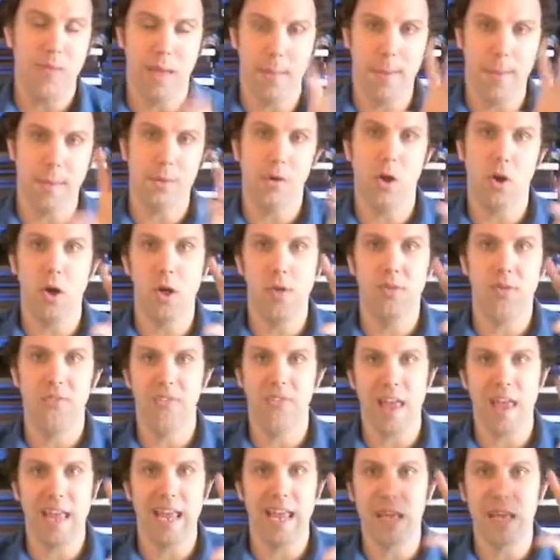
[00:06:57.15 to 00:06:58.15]
and they're all
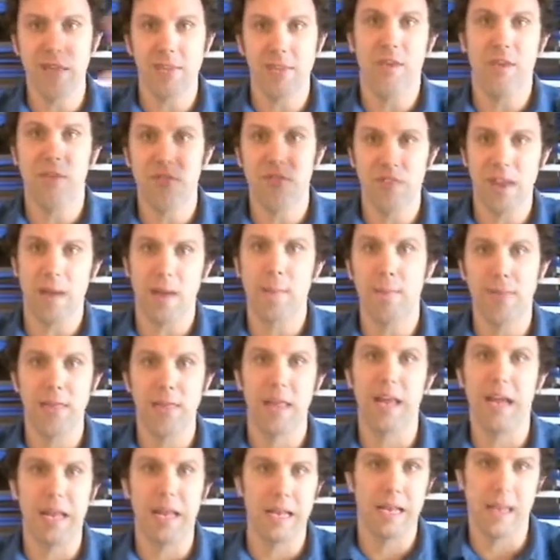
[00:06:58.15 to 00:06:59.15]
saying the same
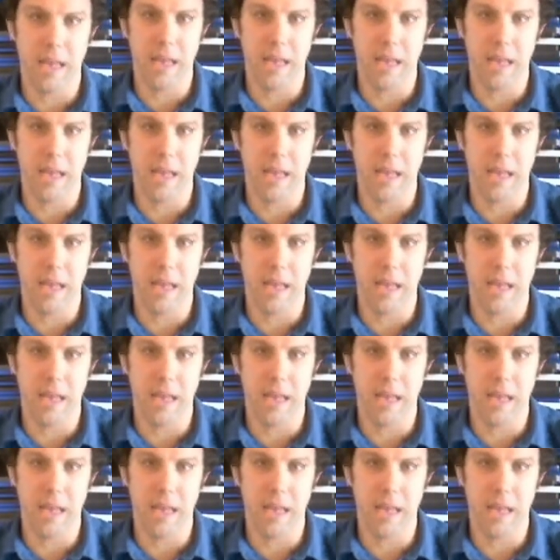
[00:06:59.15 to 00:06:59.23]
thing in